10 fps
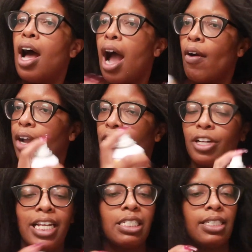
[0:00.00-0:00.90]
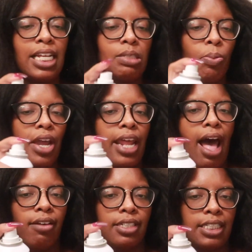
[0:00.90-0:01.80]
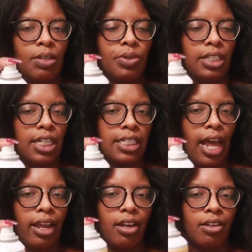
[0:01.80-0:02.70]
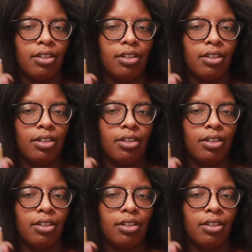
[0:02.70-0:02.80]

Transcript: All right, girl, let's, let's spray it out to see what it looks like.